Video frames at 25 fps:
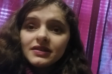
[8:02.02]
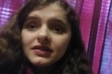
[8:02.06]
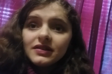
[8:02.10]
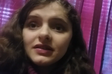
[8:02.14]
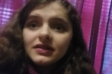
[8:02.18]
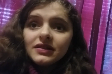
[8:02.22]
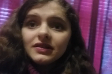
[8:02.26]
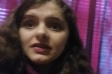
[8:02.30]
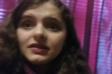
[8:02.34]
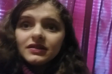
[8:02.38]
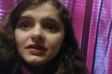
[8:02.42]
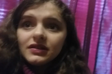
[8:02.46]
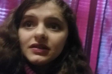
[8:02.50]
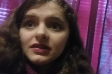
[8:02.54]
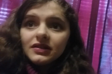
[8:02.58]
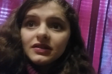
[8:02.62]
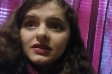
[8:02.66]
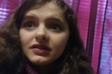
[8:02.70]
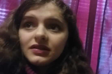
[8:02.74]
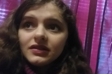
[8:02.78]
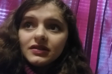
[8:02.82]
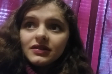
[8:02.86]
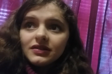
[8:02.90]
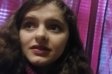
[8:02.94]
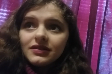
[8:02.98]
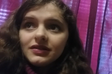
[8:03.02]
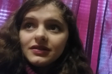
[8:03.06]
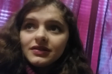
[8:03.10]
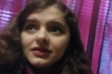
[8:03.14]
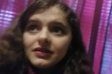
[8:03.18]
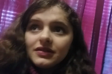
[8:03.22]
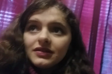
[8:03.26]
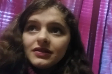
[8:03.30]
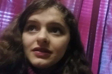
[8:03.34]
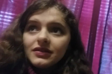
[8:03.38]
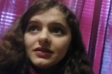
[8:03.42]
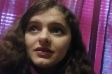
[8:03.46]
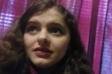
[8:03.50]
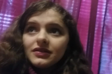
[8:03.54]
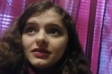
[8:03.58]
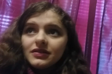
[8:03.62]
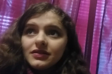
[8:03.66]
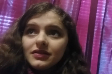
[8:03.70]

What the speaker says: (no one is talking)